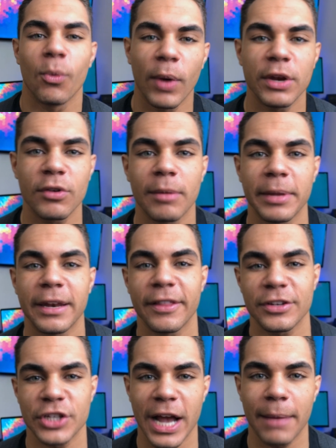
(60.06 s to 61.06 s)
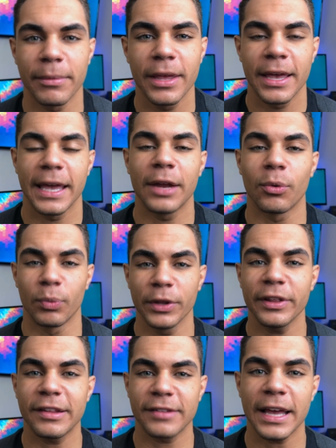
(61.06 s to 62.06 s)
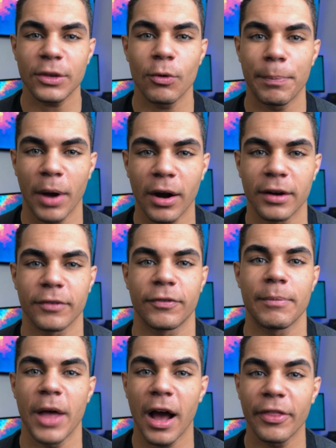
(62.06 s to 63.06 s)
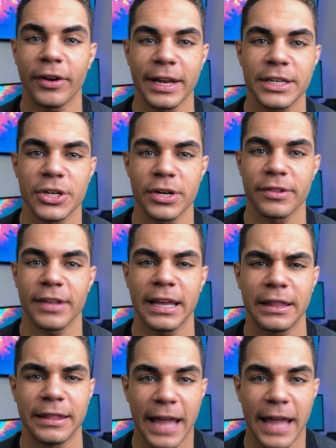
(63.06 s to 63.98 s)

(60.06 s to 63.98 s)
when you come into this job. It'll really set you apart from the other interns, and